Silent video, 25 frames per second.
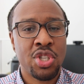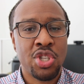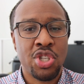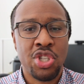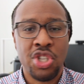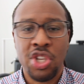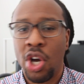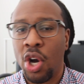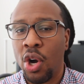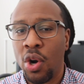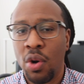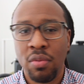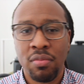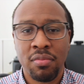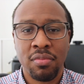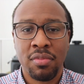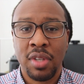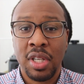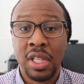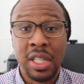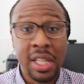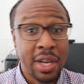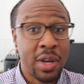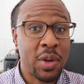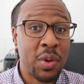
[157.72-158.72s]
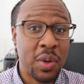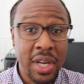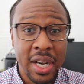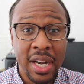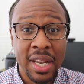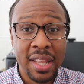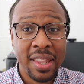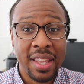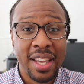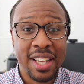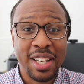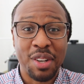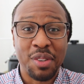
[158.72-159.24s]
don't click on
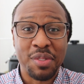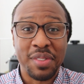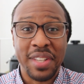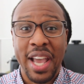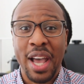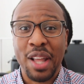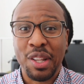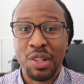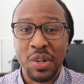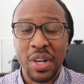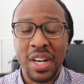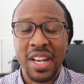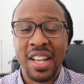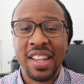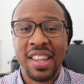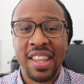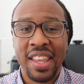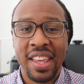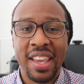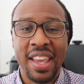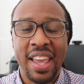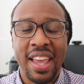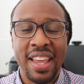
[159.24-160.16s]
anything, don't download anything,